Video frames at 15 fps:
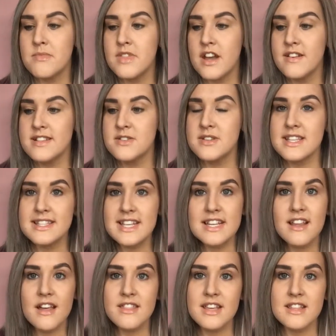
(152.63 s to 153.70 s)
There is honestly
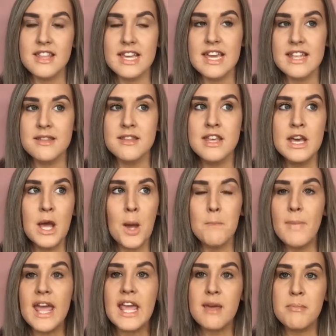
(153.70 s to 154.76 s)
nothing that can
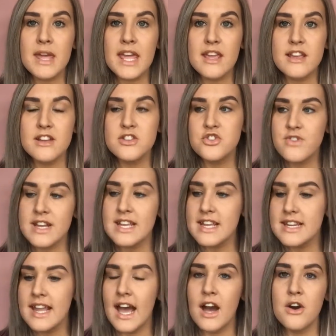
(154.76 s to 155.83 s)
make me drink
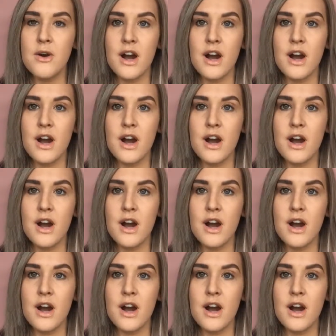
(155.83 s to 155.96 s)
now.